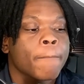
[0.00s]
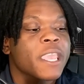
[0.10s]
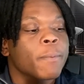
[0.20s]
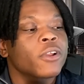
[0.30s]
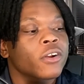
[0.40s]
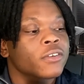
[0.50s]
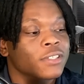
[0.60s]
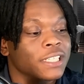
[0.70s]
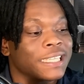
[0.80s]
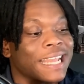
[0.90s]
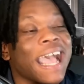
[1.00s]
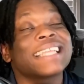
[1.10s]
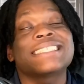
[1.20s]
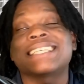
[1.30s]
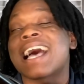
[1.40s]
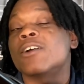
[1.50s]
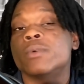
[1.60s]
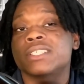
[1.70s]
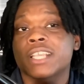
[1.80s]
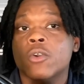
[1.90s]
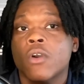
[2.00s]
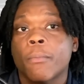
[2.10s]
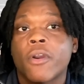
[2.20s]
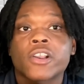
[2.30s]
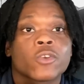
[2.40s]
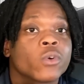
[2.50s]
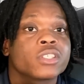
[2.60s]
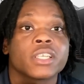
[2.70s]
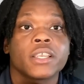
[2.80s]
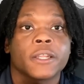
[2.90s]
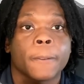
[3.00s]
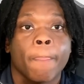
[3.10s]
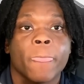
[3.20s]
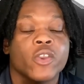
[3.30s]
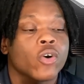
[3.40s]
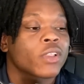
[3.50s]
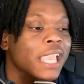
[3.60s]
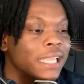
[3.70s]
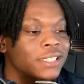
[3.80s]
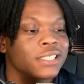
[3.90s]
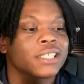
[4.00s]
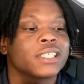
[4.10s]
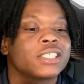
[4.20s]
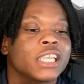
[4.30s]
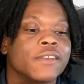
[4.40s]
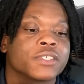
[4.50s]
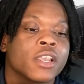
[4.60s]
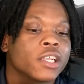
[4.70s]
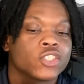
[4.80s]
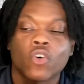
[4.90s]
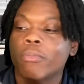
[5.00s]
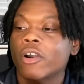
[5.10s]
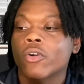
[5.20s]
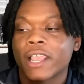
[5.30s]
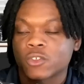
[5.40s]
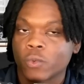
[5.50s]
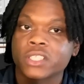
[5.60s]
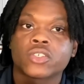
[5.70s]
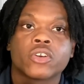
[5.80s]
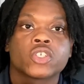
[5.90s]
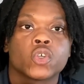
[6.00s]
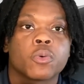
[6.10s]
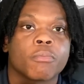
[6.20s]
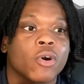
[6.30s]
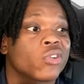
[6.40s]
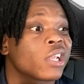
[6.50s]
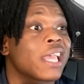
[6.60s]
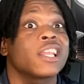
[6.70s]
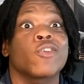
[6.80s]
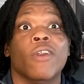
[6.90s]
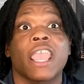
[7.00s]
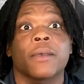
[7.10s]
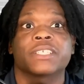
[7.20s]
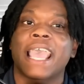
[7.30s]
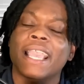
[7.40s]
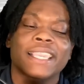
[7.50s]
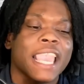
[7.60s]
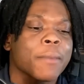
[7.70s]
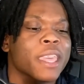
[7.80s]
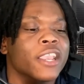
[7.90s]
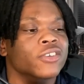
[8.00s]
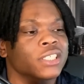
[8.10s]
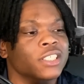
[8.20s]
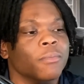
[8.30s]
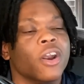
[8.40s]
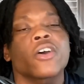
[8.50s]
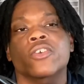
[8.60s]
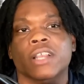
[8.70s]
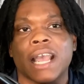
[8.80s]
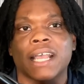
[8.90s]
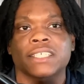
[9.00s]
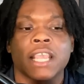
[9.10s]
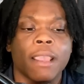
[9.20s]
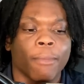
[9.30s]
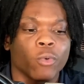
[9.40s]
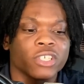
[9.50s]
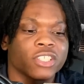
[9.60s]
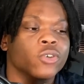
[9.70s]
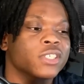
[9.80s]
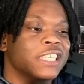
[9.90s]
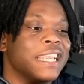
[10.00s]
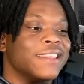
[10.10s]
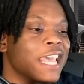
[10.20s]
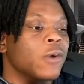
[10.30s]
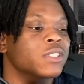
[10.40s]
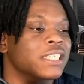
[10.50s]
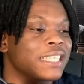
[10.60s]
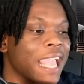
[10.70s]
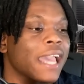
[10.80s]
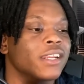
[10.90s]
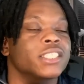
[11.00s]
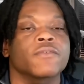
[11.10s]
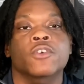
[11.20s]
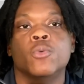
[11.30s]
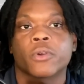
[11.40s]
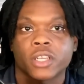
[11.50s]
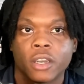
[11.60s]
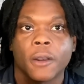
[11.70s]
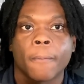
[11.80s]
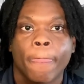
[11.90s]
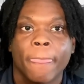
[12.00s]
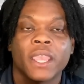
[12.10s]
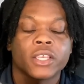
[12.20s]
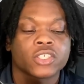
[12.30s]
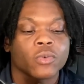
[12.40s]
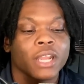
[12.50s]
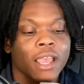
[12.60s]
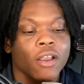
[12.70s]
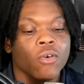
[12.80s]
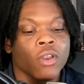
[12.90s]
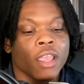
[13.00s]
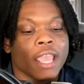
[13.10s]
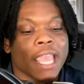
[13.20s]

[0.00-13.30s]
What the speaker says: People are not siding with Saquon Barkley. We're seeing it. You know, Kansas City Chiefs, Joe Burrow has went to the Super Bowl. The LA Rams had Cam Akers and some other guys, but we're still seeing that was the catalyst of Cooper Kupp. So now,